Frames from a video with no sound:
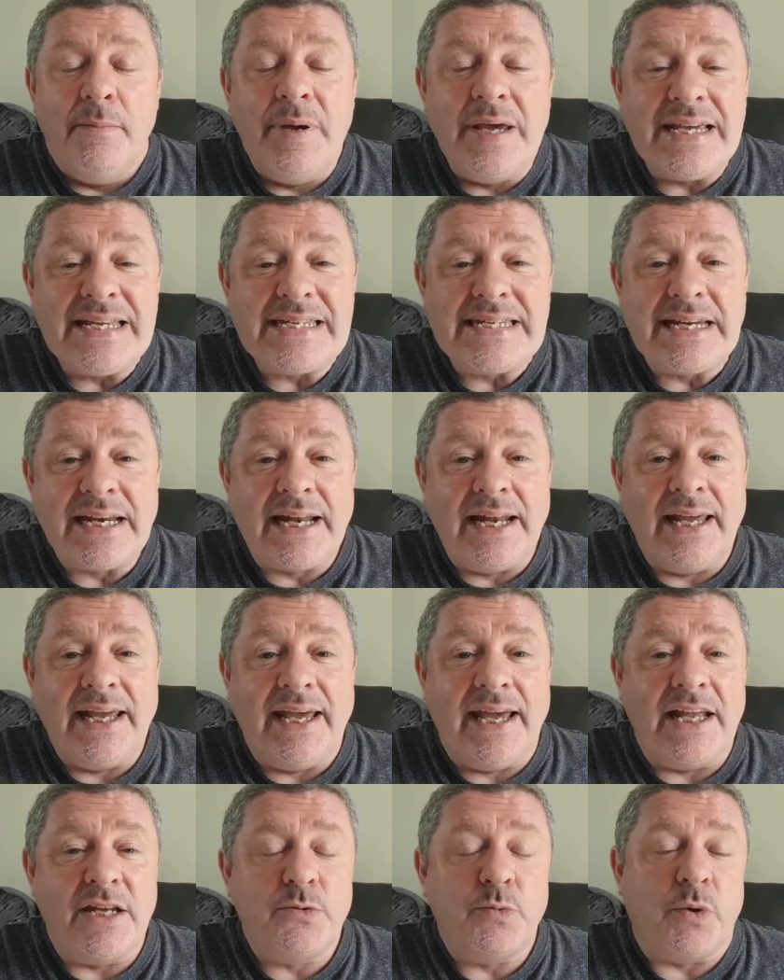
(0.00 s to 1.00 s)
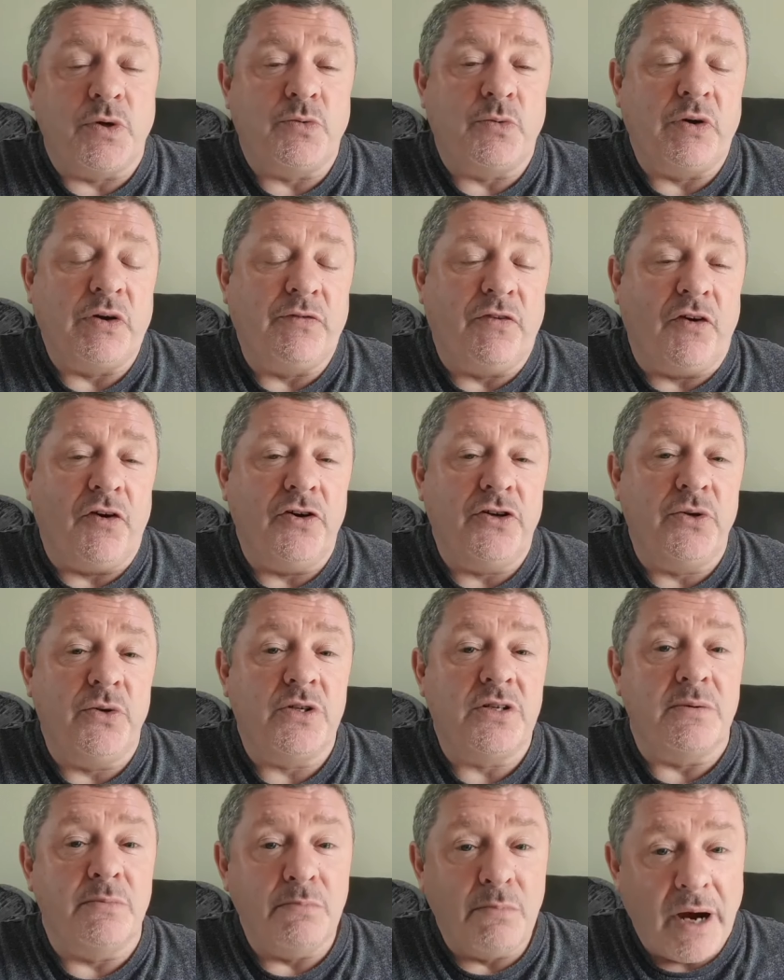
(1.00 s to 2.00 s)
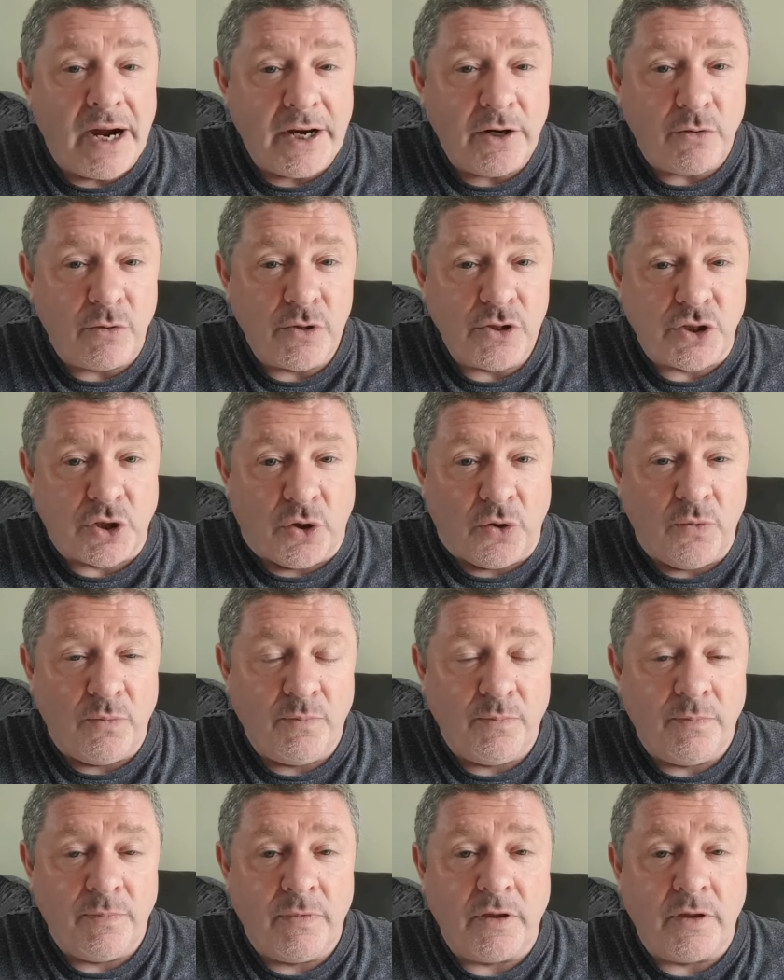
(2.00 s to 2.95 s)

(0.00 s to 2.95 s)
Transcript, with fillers: Basically, it's what's referred to as a micro show.